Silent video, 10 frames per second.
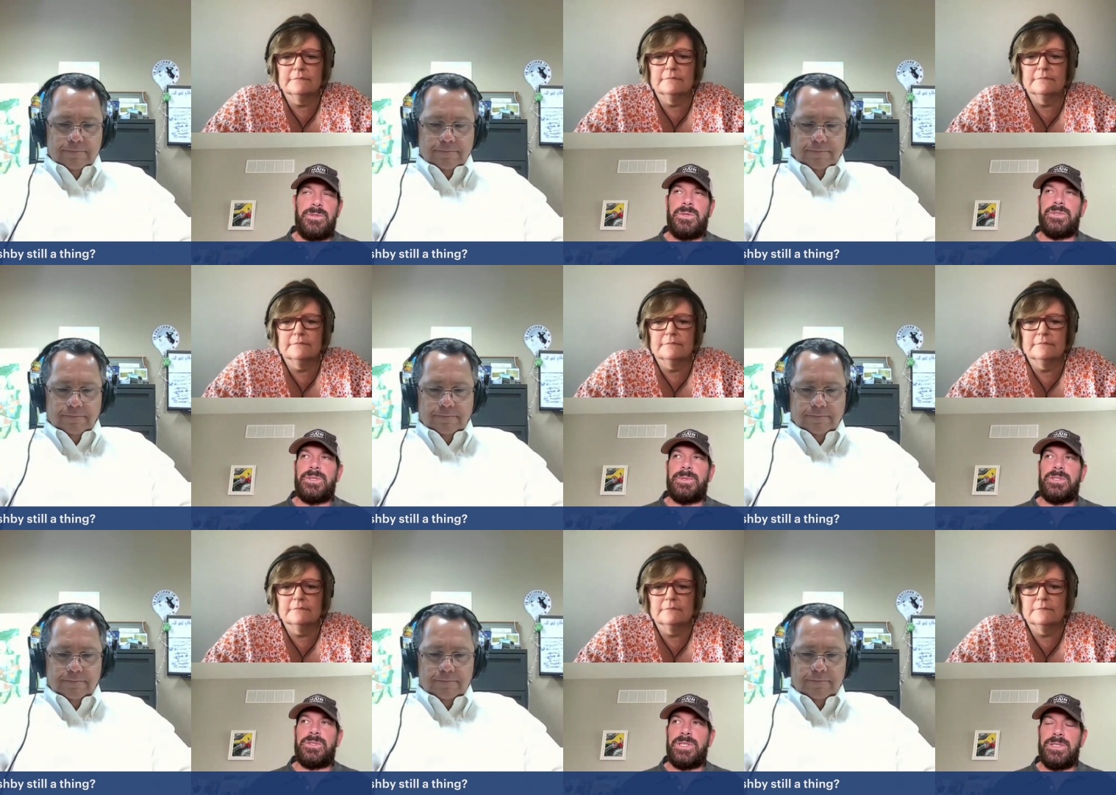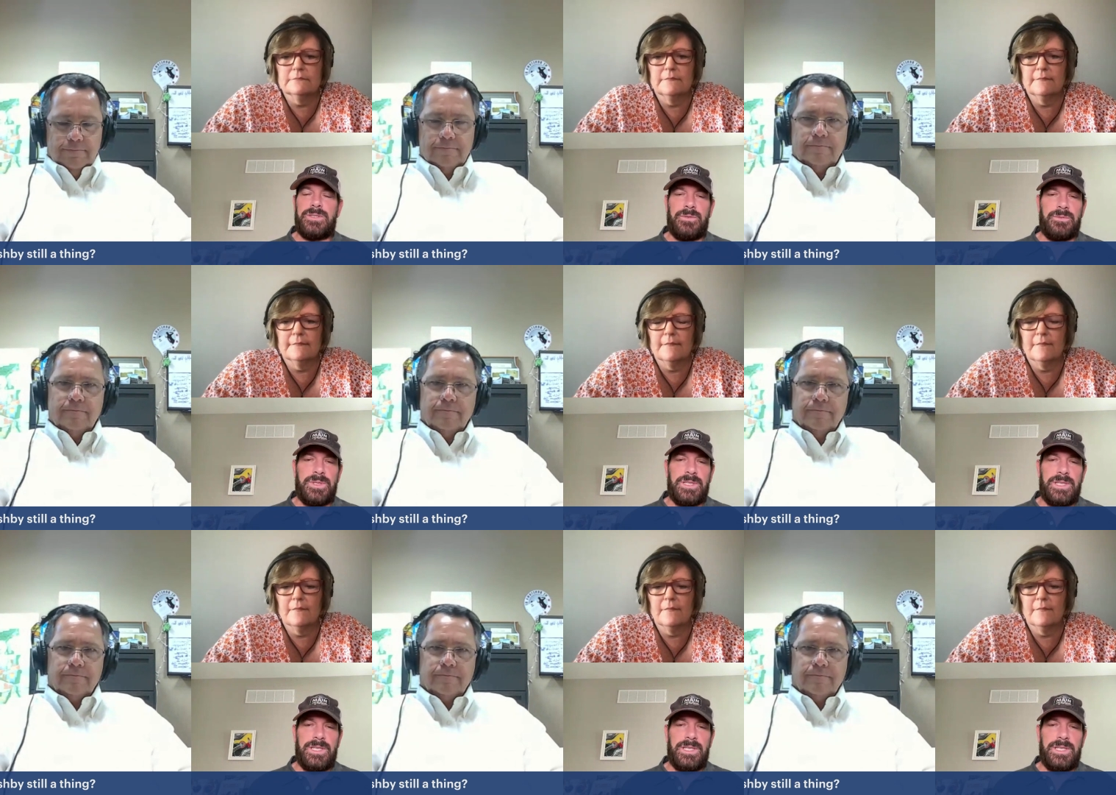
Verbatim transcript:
Speaker 1: too on some of the strictness of, and,